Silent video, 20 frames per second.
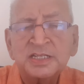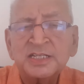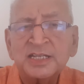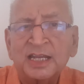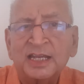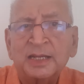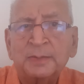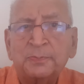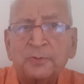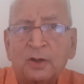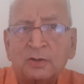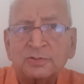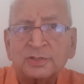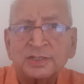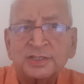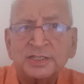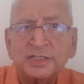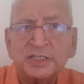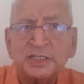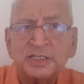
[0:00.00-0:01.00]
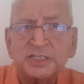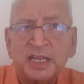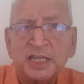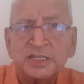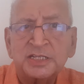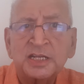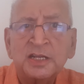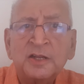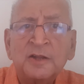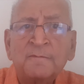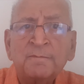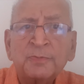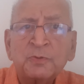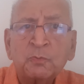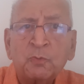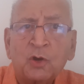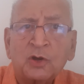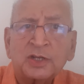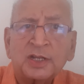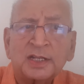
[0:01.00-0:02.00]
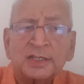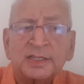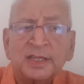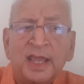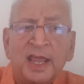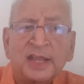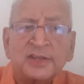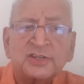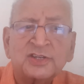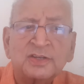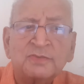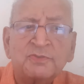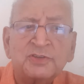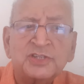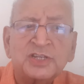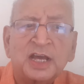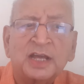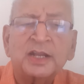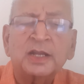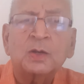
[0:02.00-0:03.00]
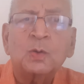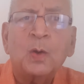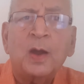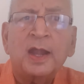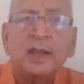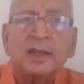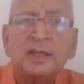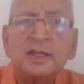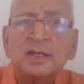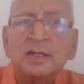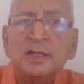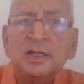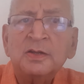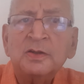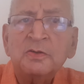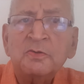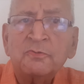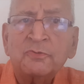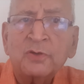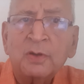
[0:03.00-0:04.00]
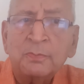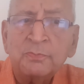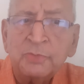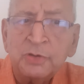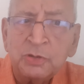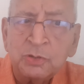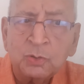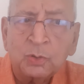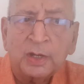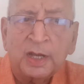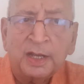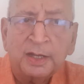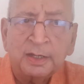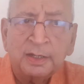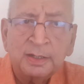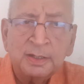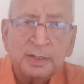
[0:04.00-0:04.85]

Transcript: Selling process in the sense, what are the actions which are required from your end?